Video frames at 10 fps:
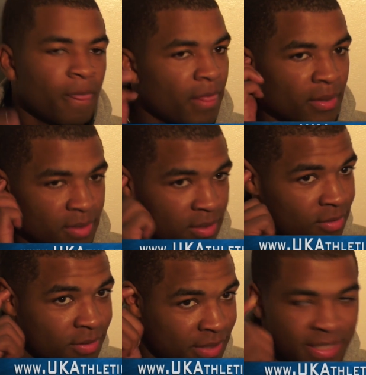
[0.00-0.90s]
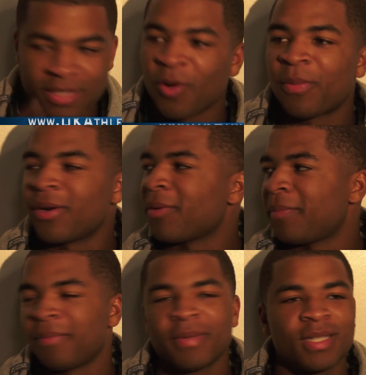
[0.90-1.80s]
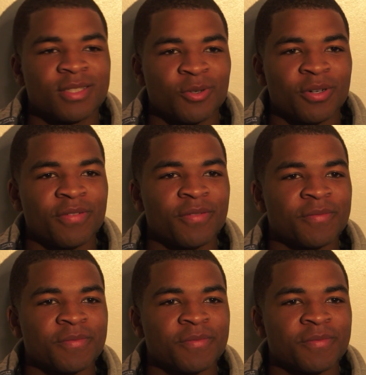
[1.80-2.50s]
that was a season opener, sort of.